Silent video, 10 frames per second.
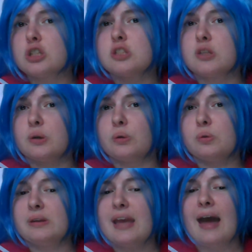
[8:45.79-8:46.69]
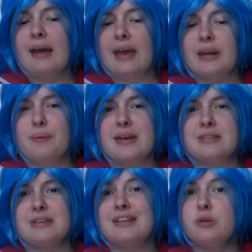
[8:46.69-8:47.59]
So yeah,
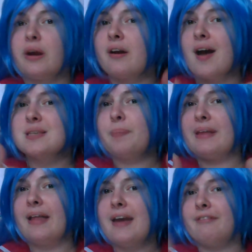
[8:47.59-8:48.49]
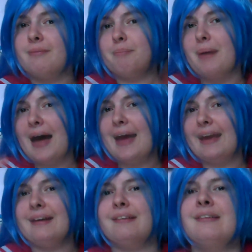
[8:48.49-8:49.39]
anyways, enjoy your cosplay life.
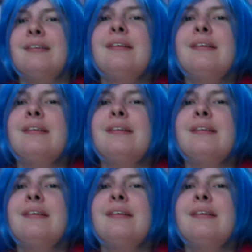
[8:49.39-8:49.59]
Bye!